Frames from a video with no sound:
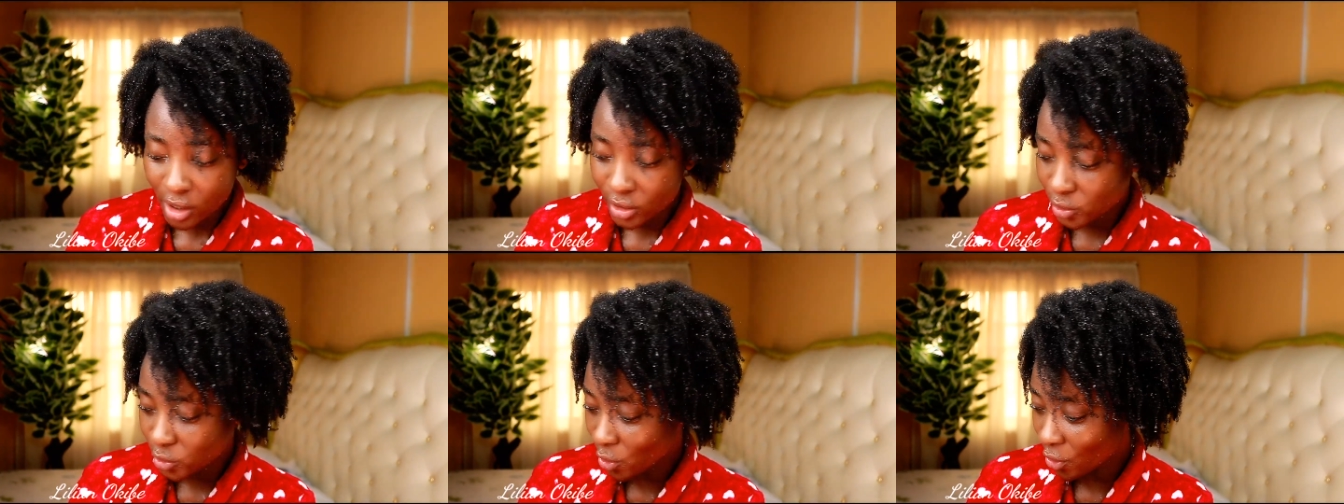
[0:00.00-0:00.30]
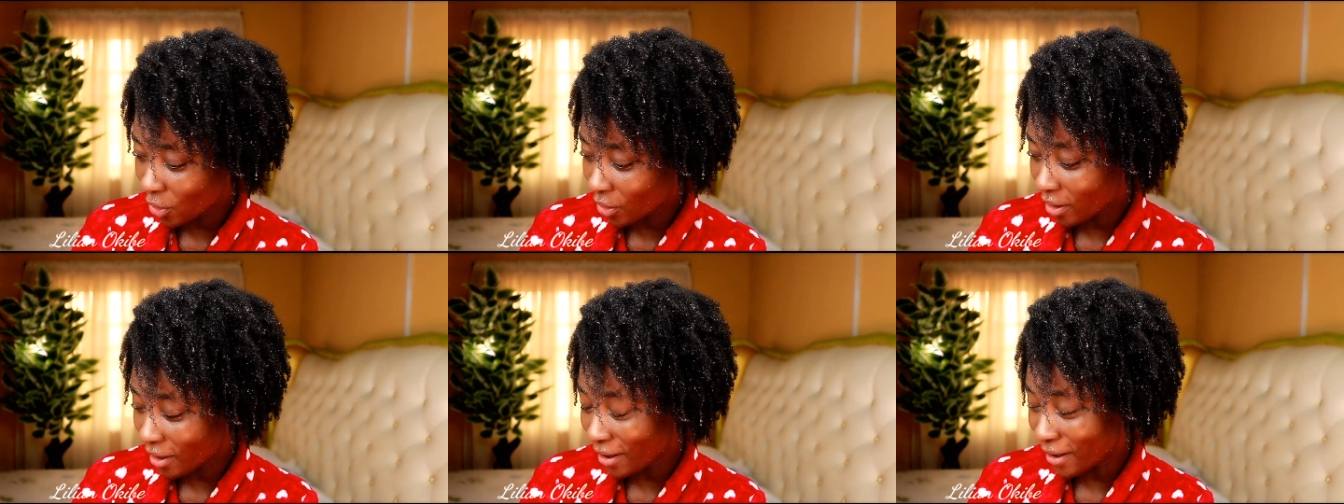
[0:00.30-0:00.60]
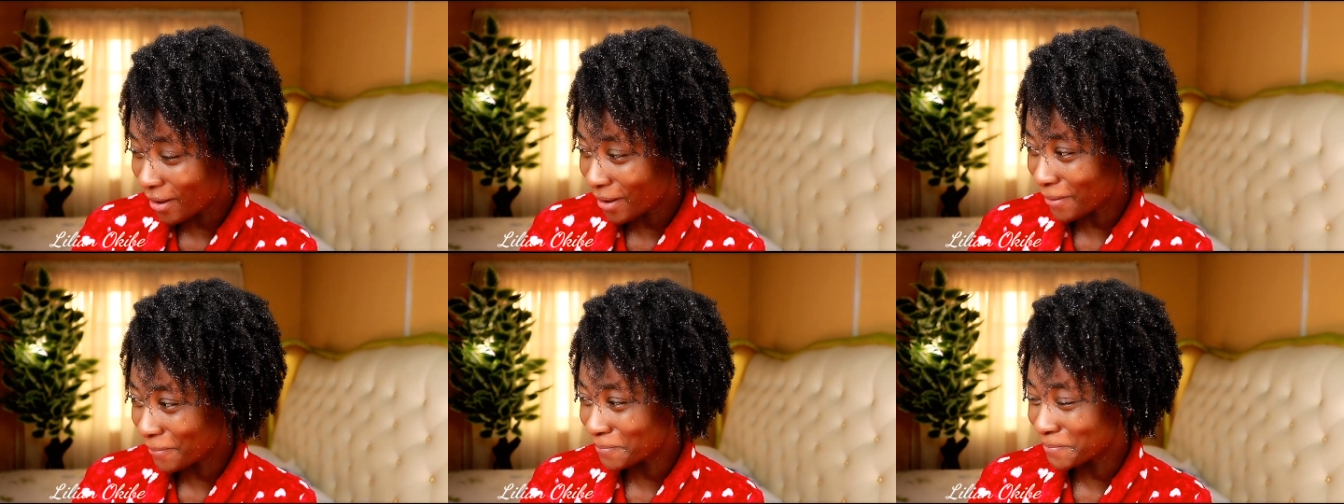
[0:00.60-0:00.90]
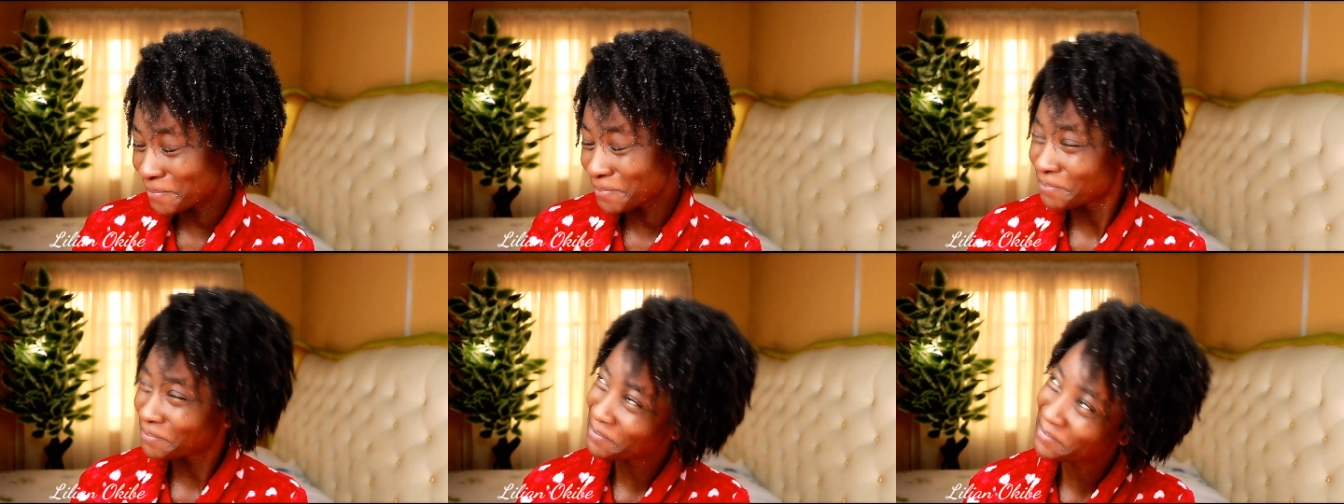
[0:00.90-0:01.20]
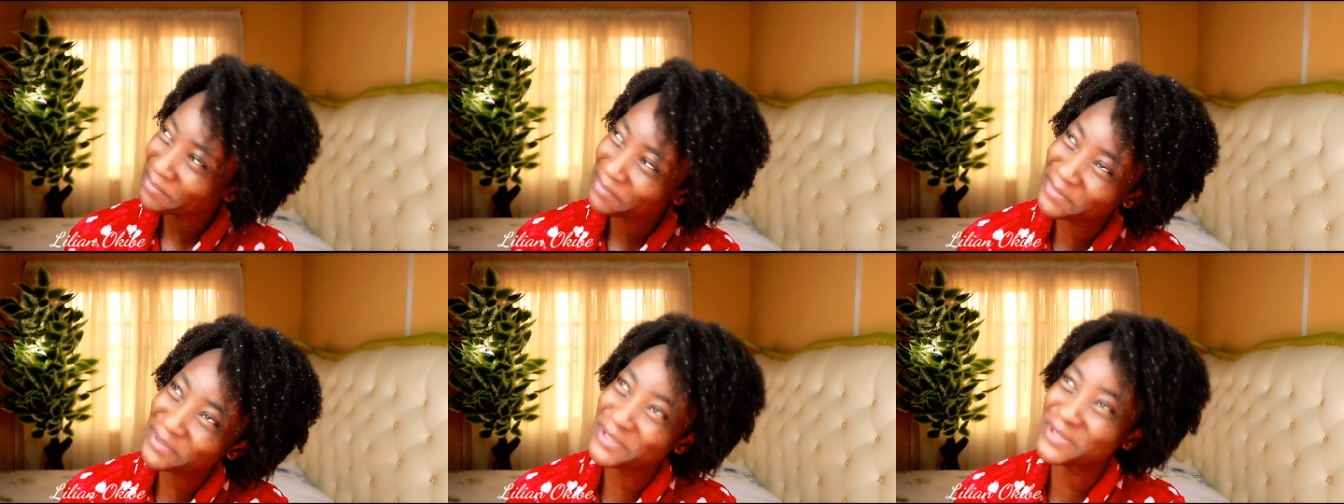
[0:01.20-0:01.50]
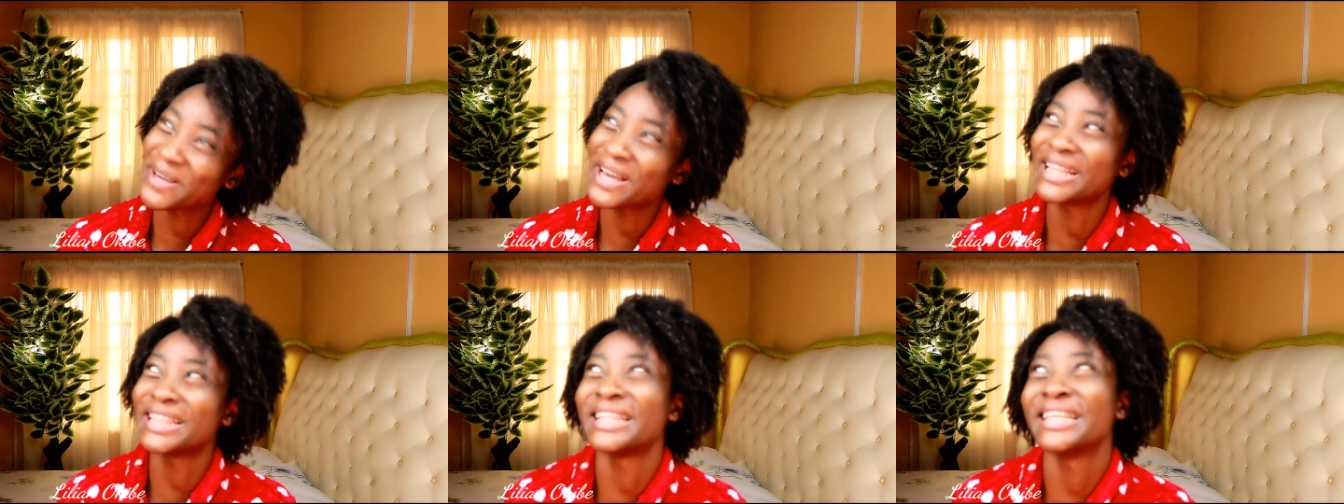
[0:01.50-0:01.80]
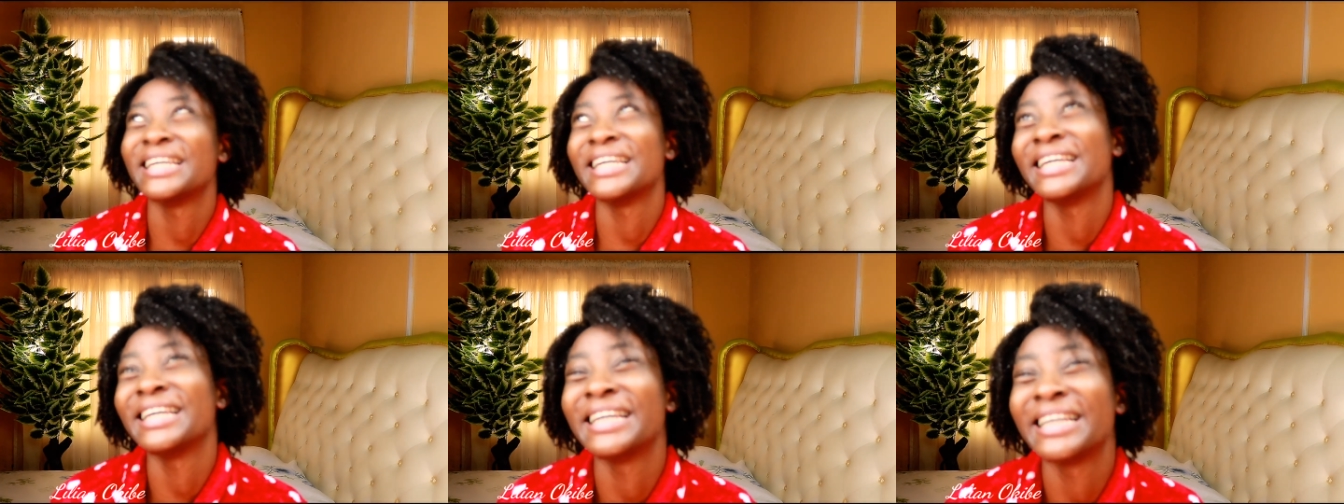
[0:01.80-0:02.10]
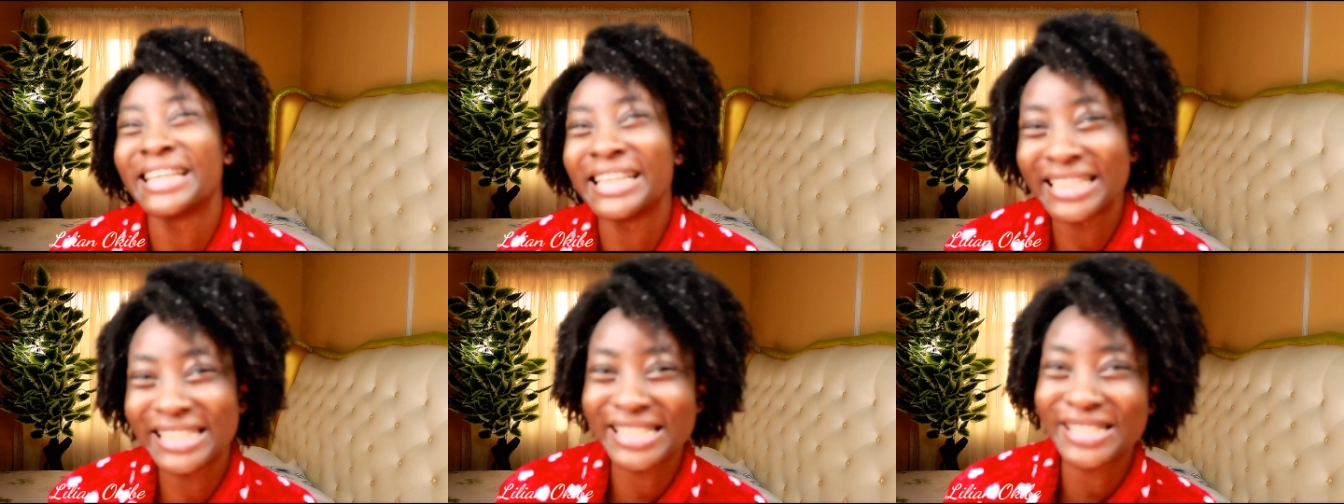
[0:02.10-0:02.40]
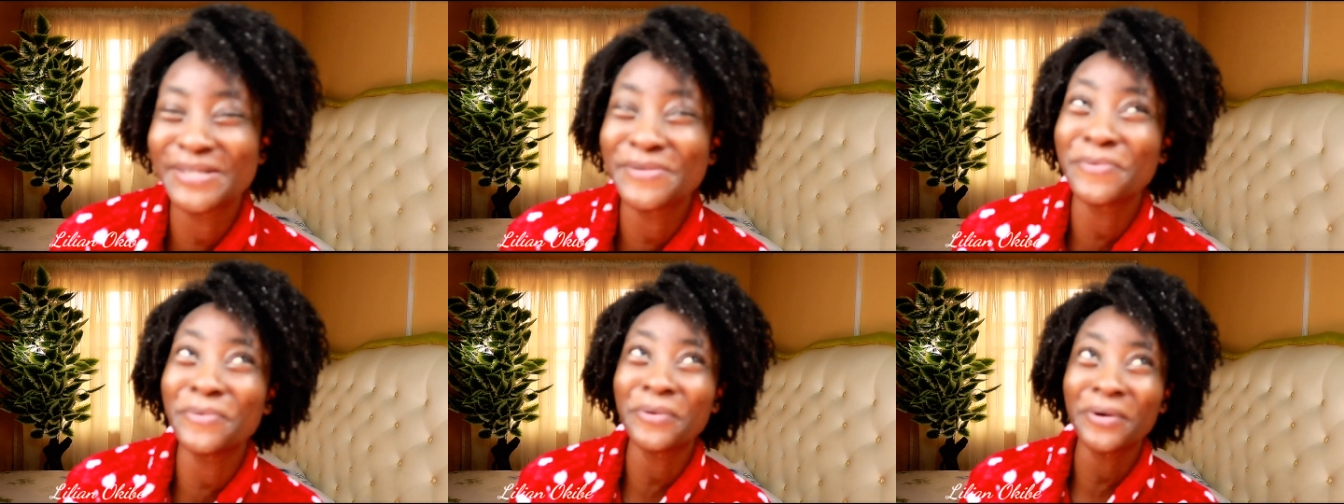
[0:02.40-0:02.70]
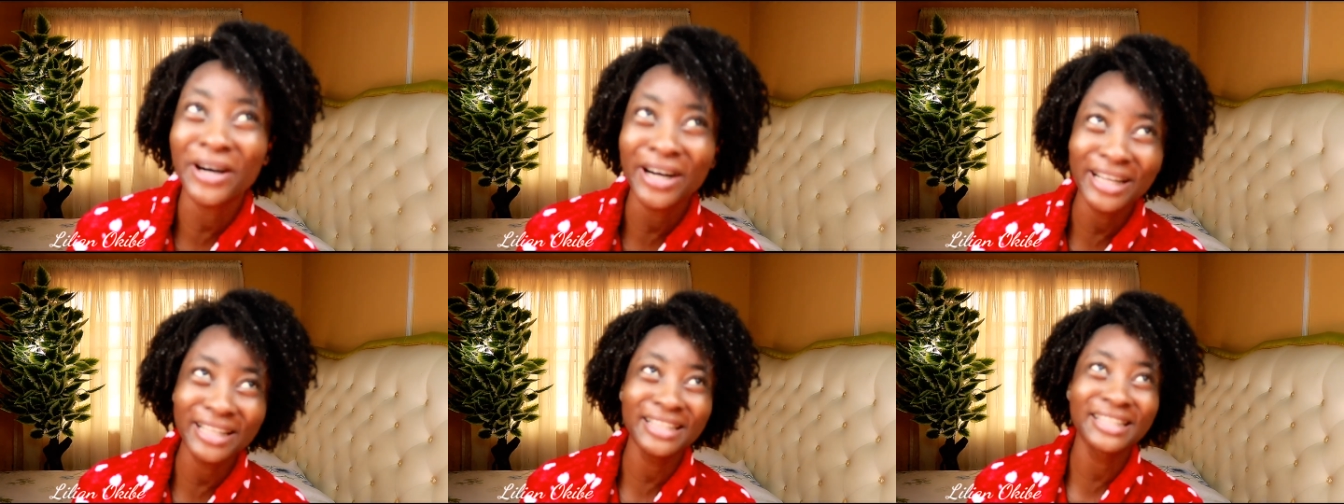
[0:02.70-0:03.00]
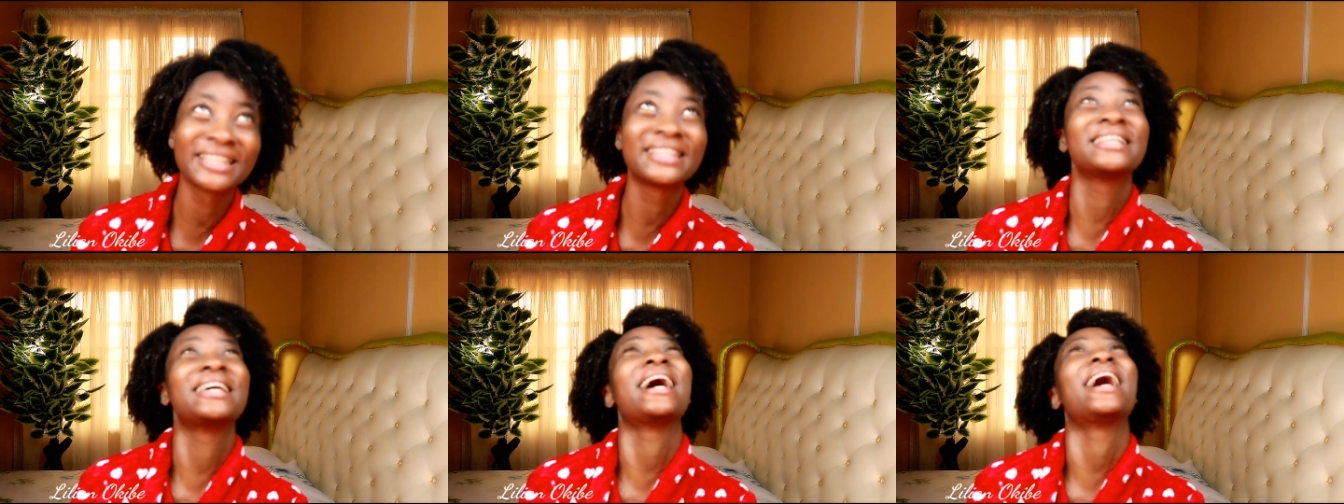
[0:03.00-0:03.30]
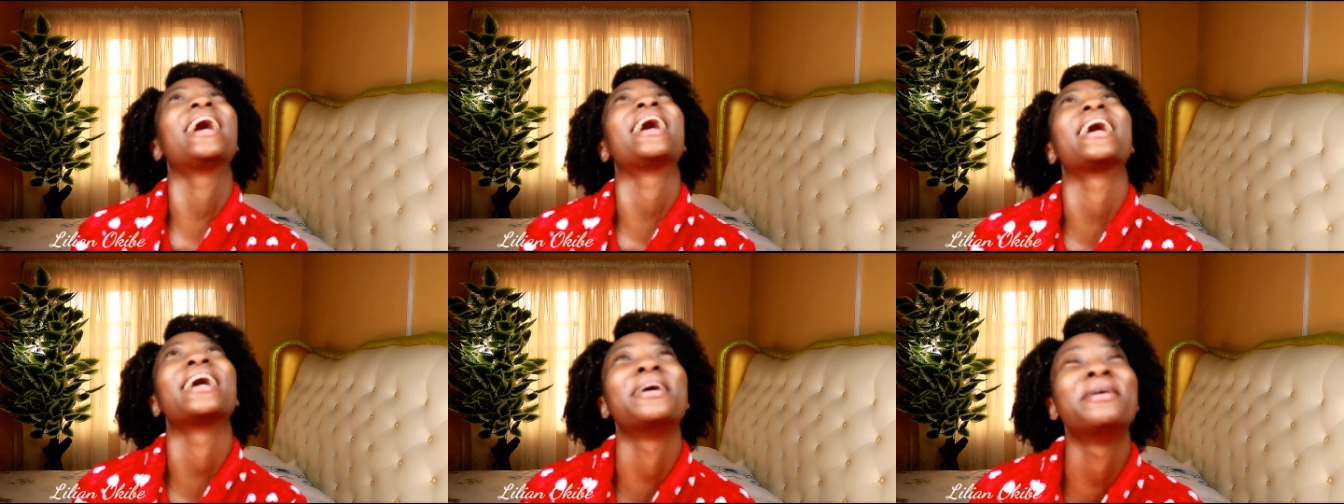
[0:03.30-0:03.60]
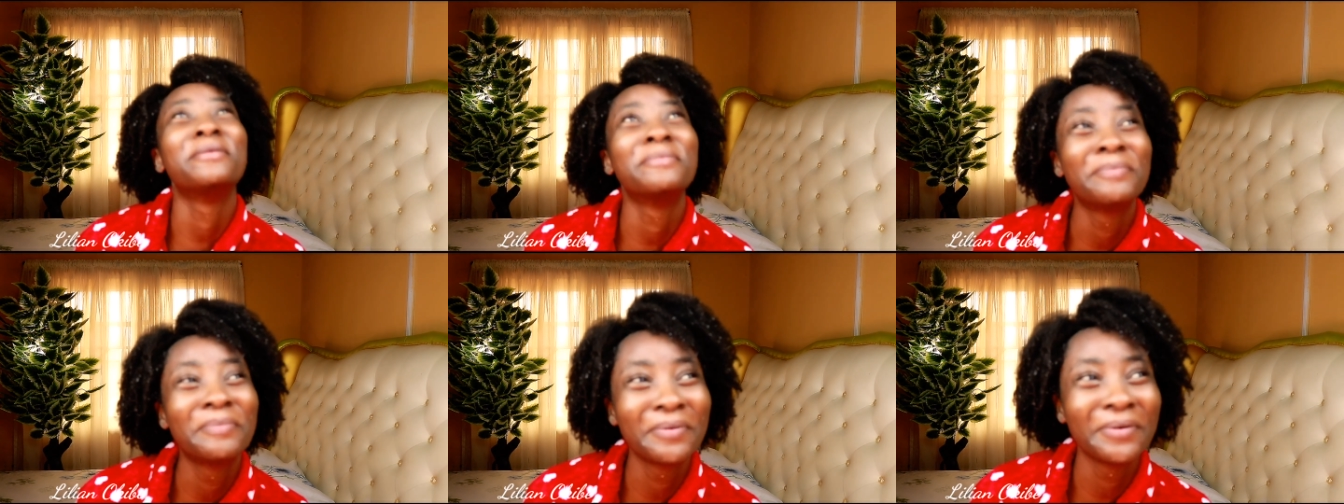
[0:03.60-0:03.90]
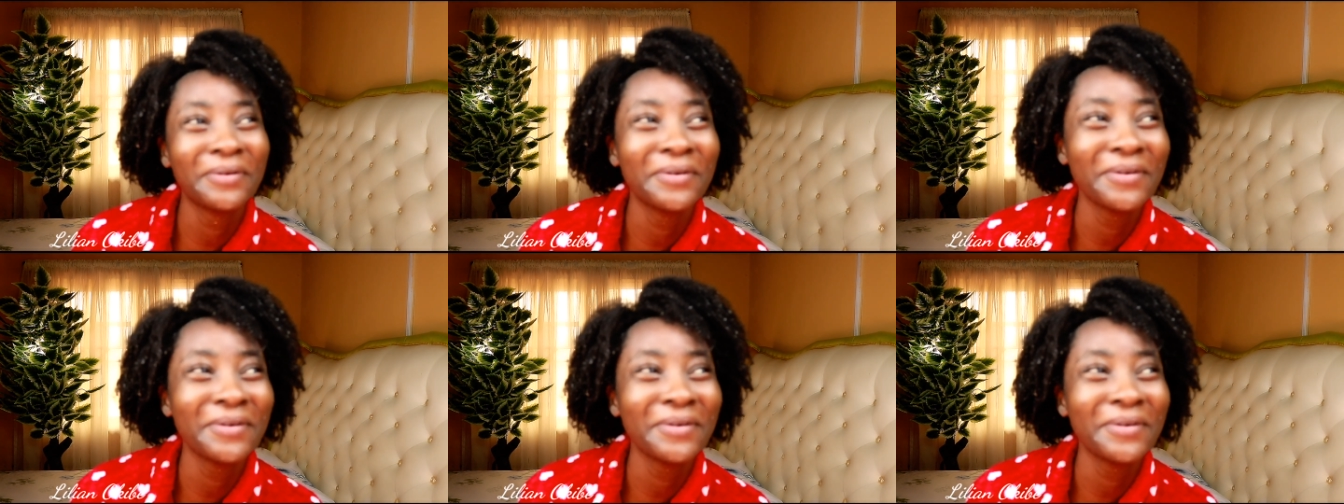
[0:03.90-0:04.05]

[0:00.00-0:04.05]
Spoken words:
So do I think it is worth the hype?